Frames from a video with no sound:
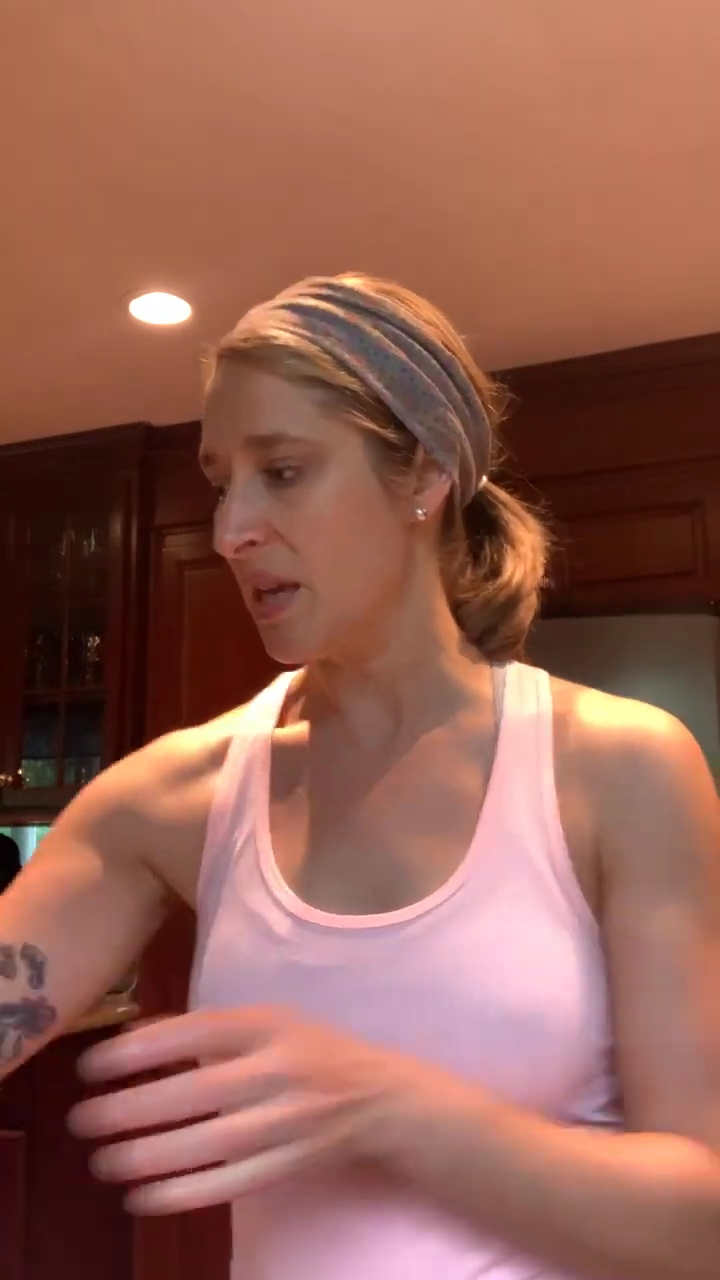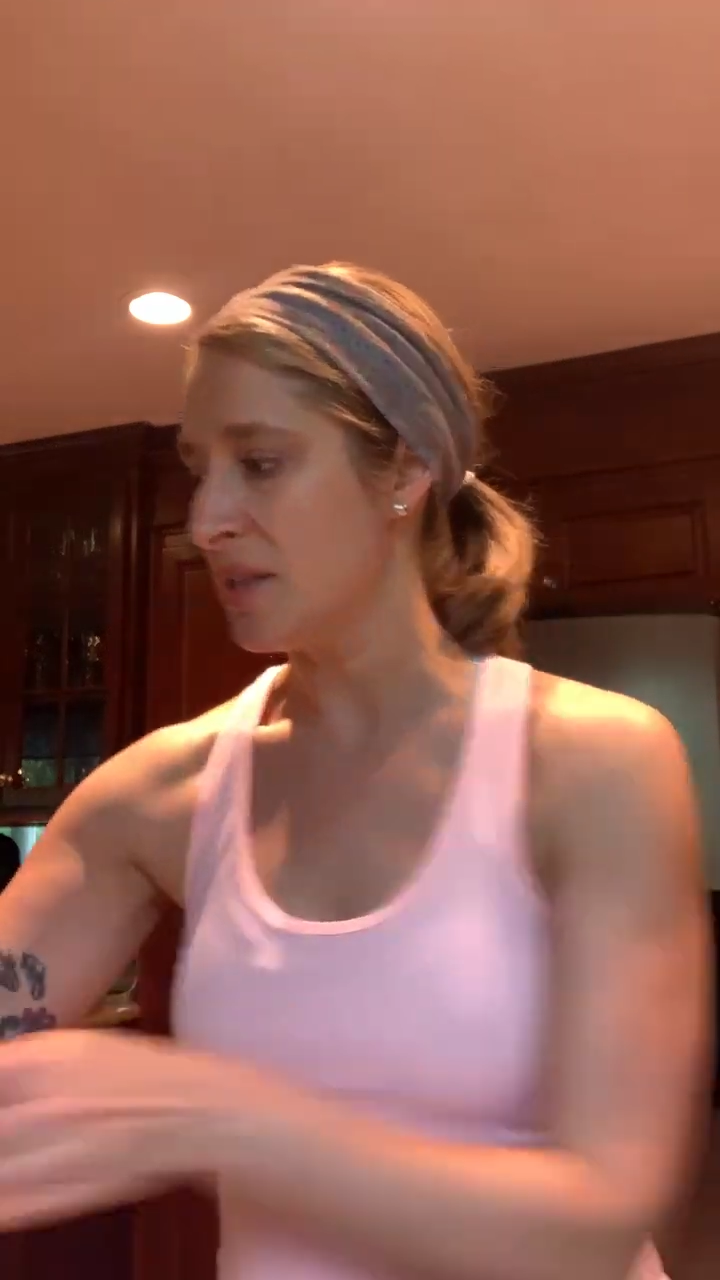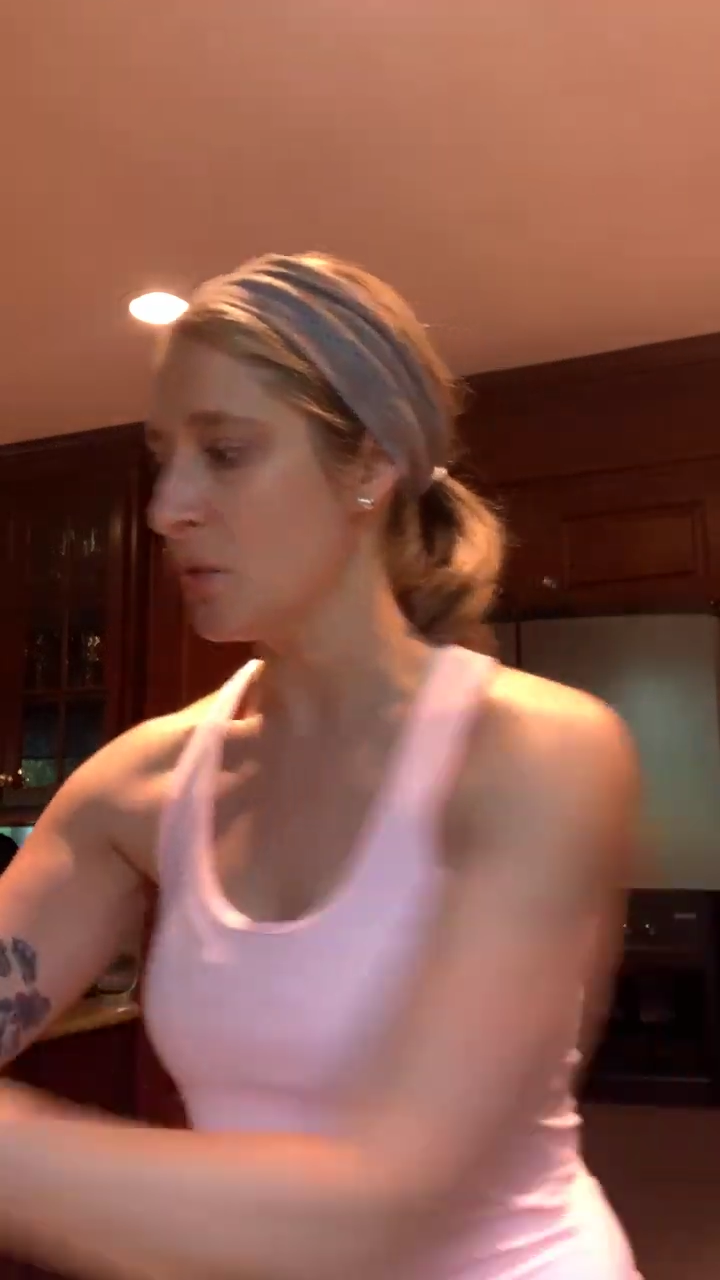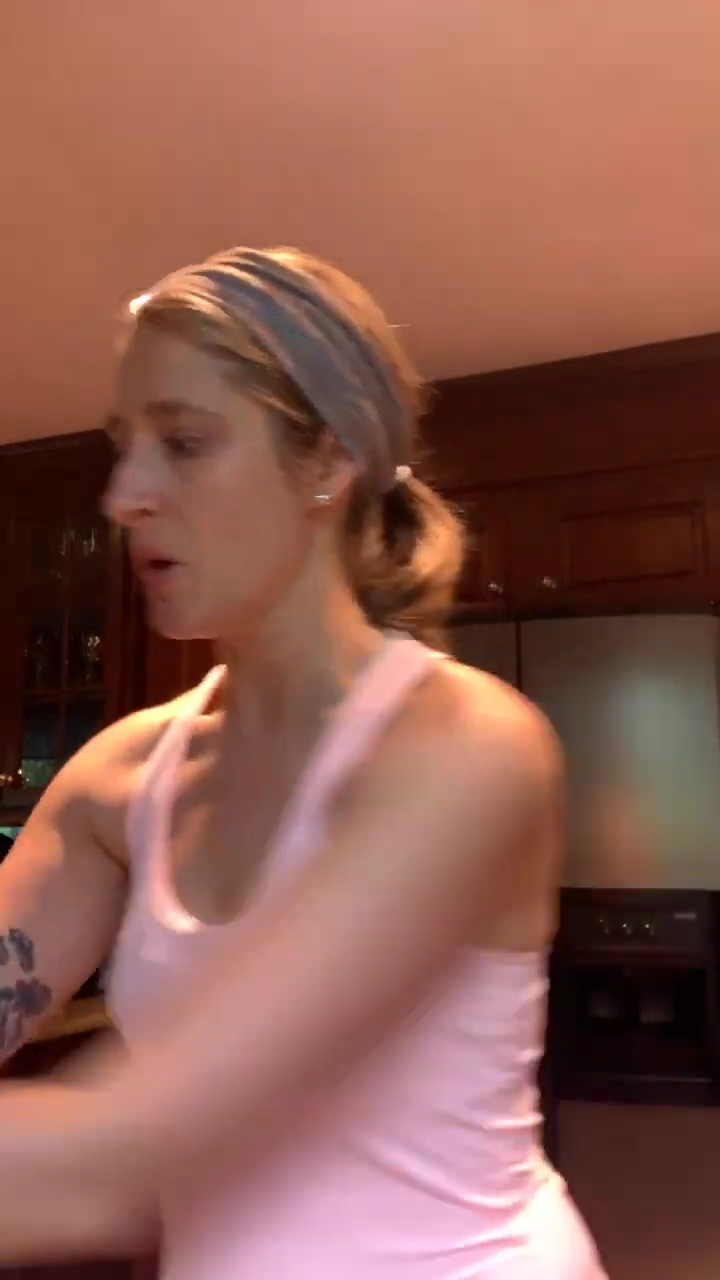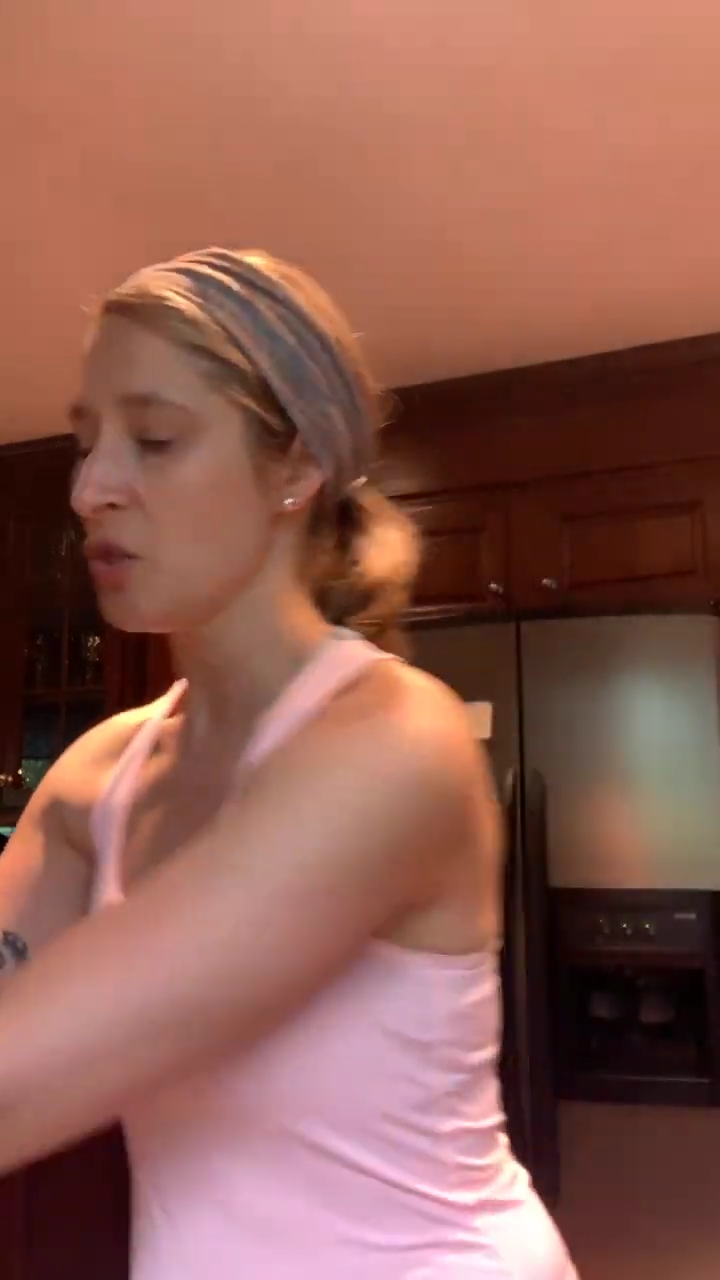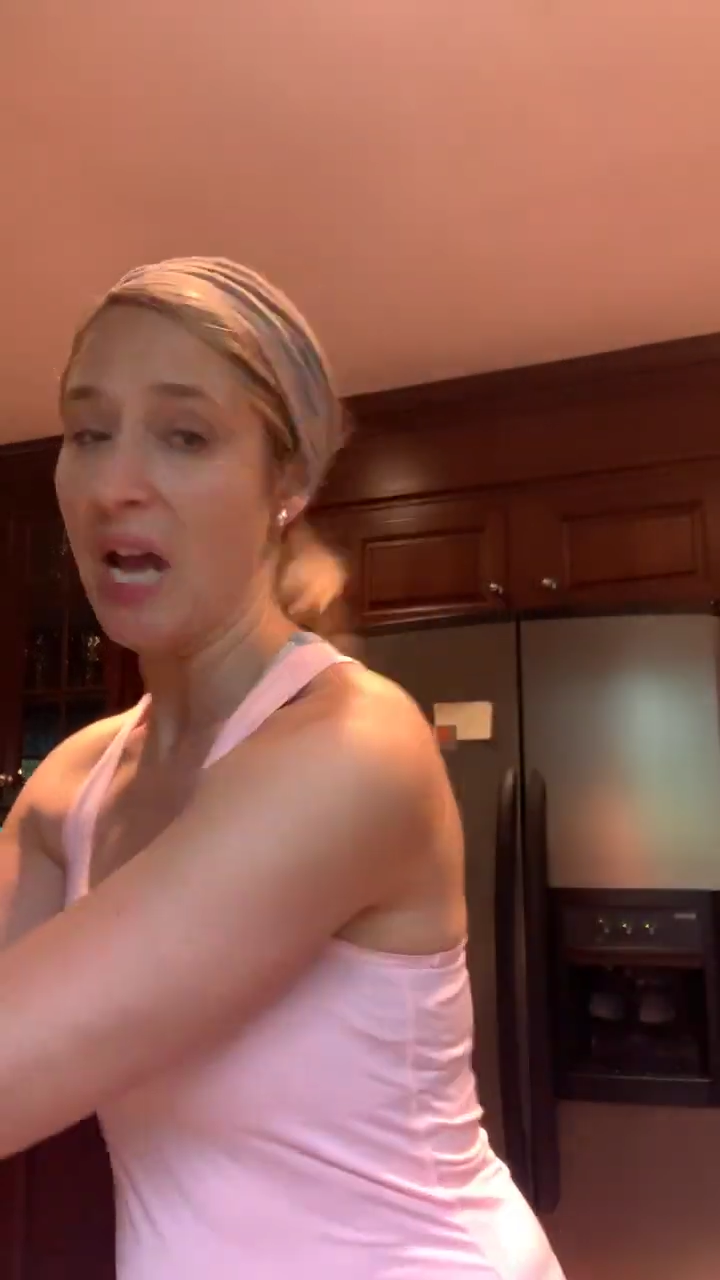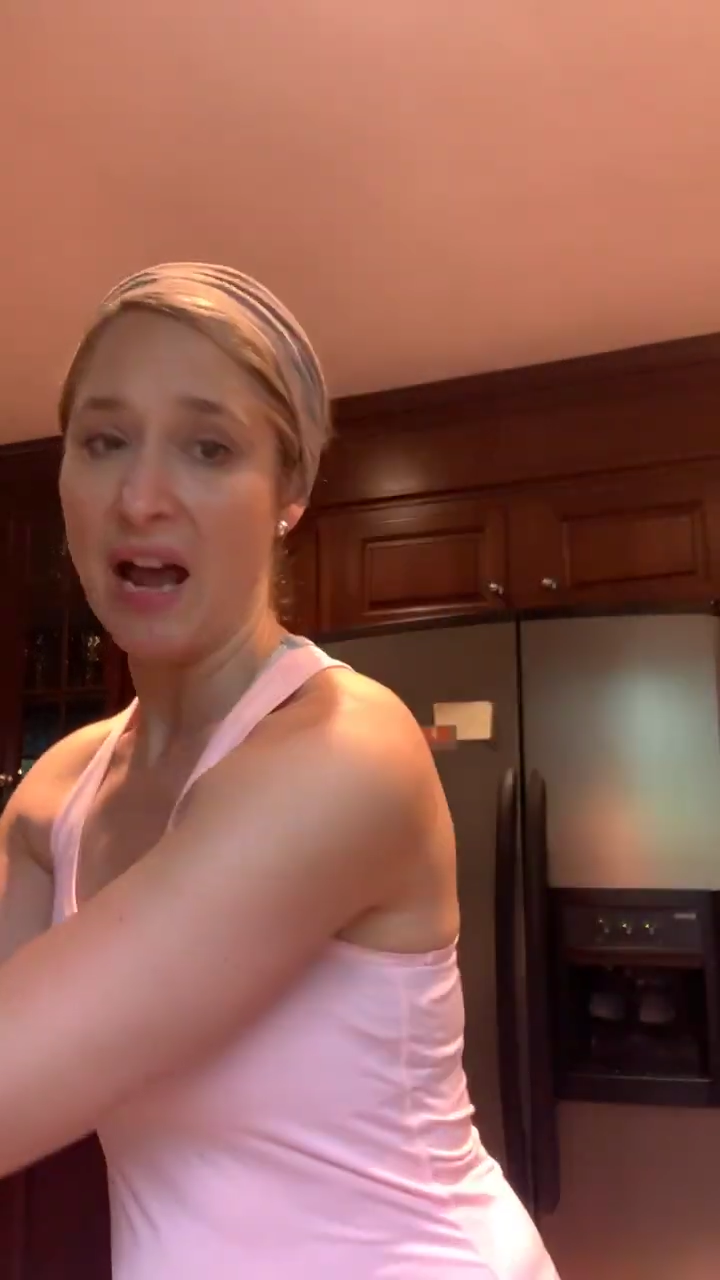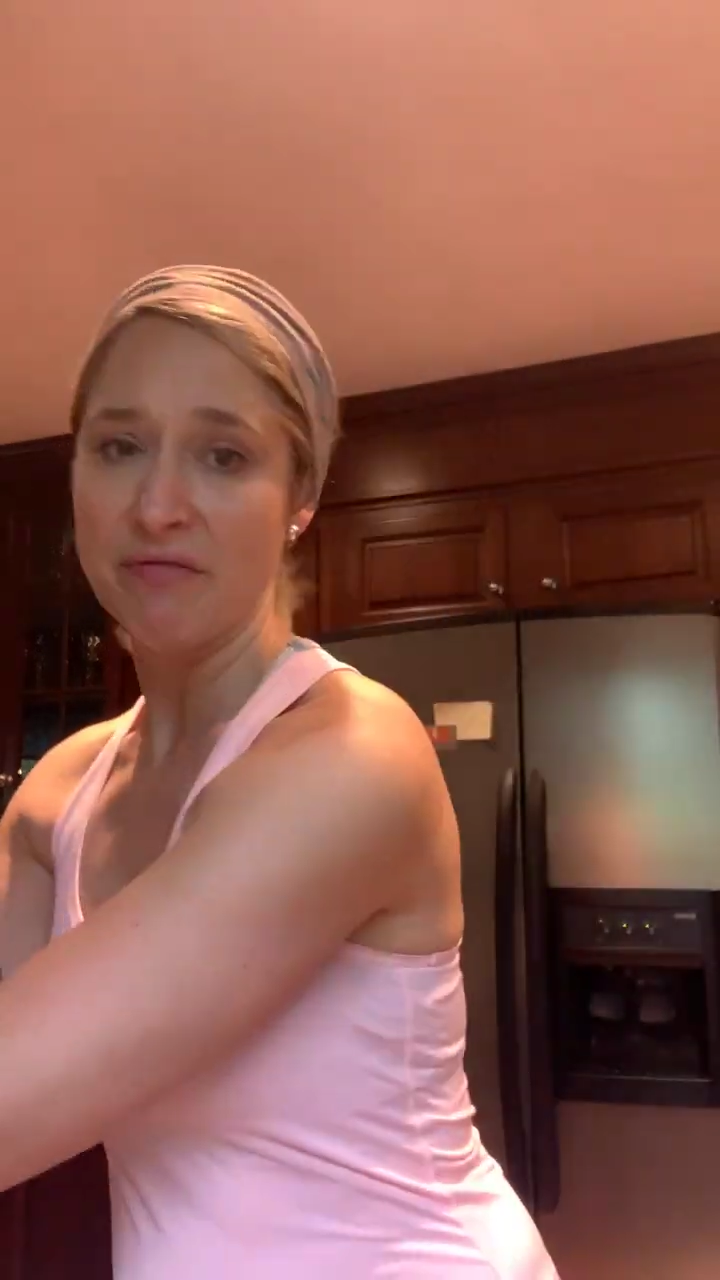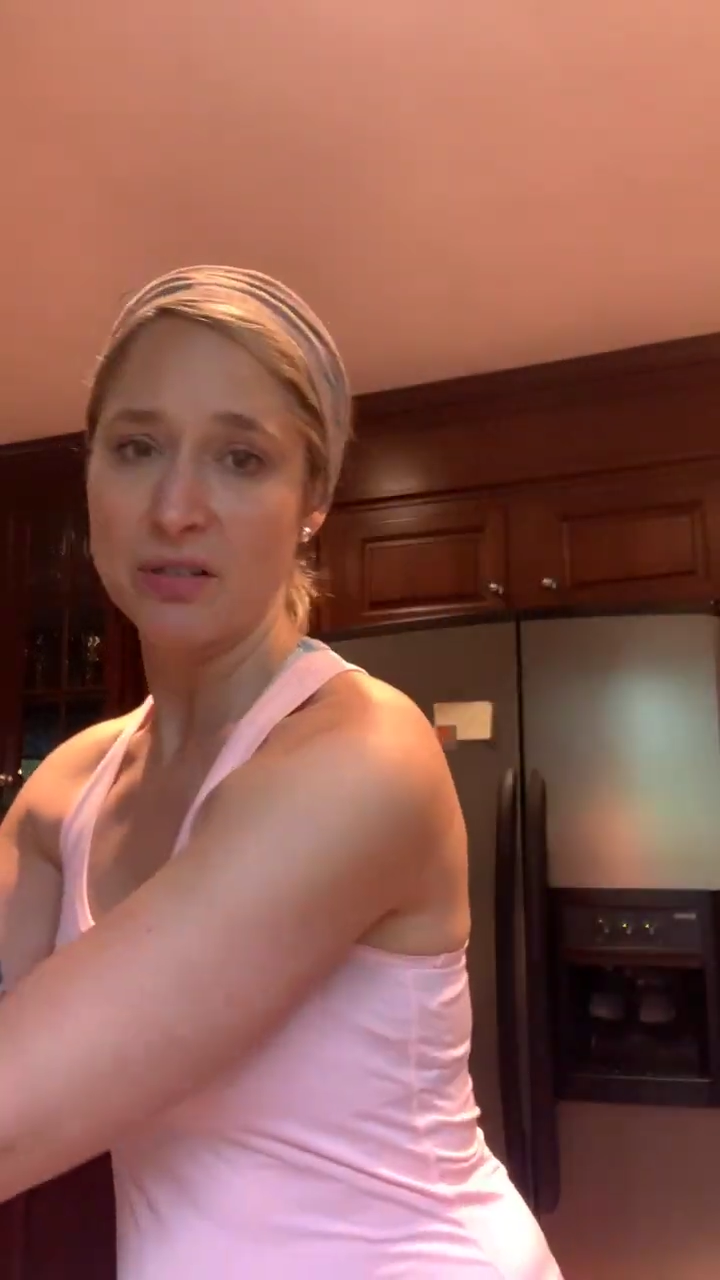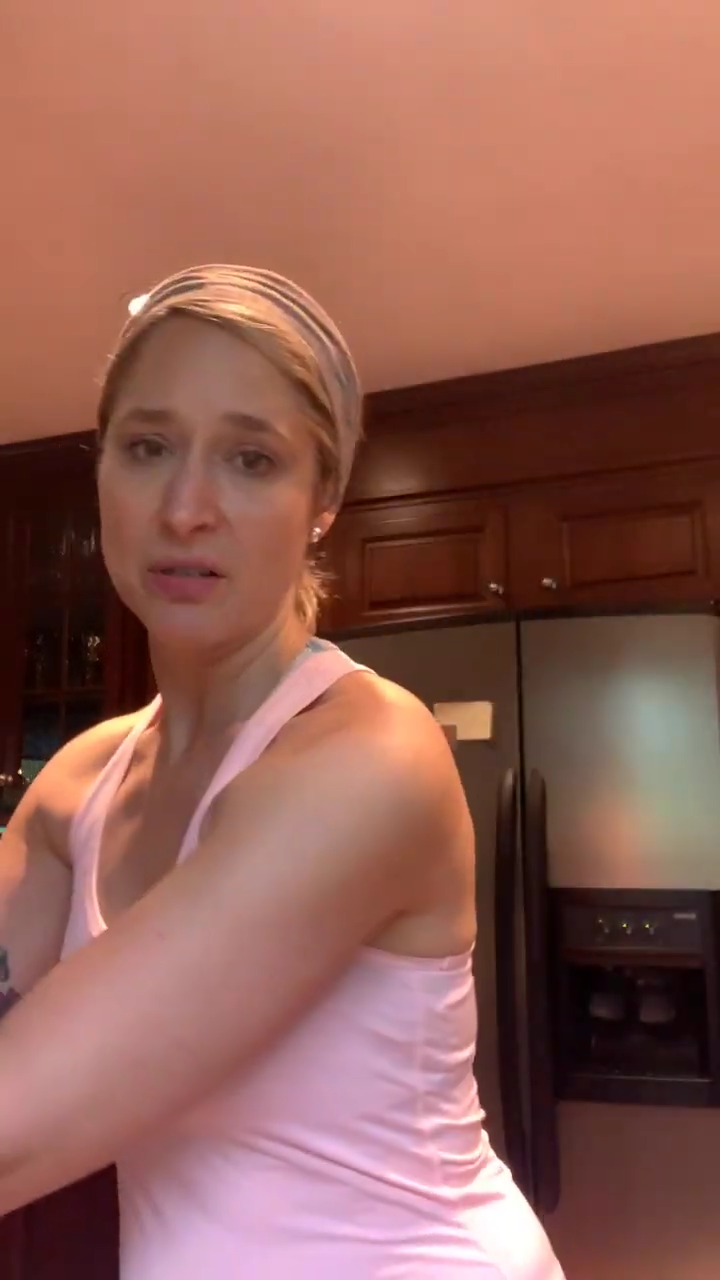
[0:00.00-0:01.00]
squash
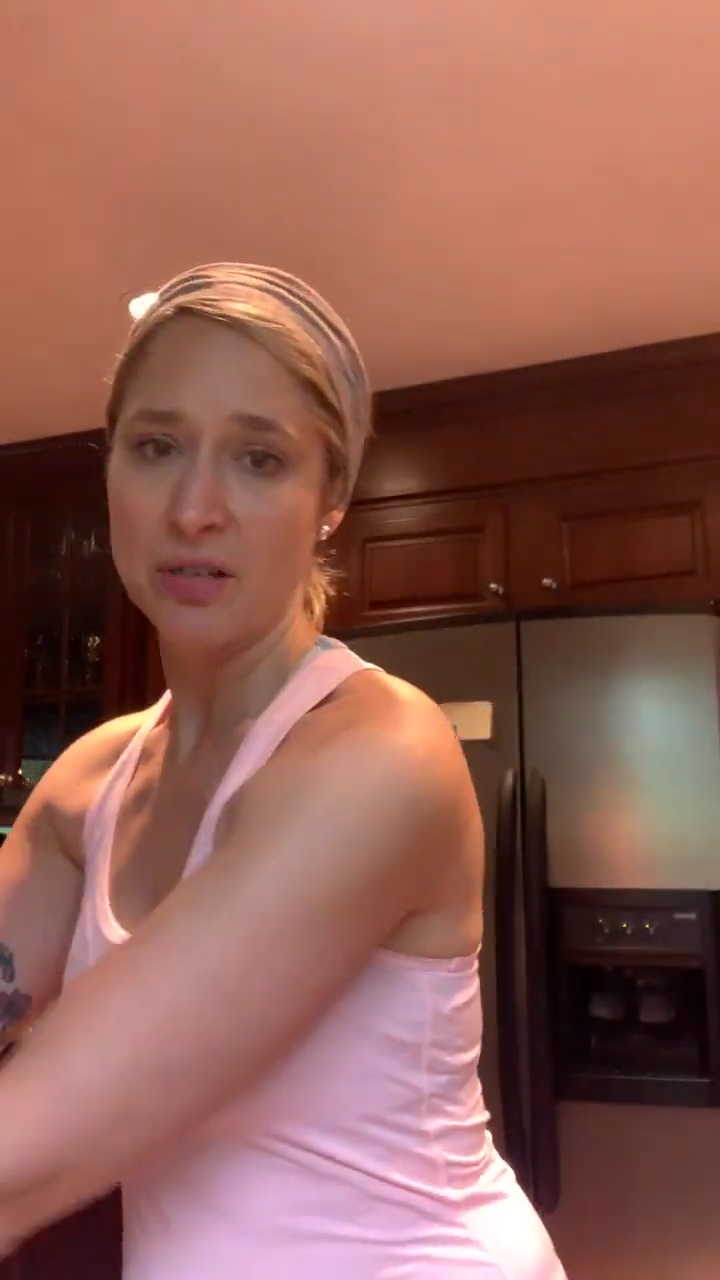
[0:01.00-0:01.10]
after,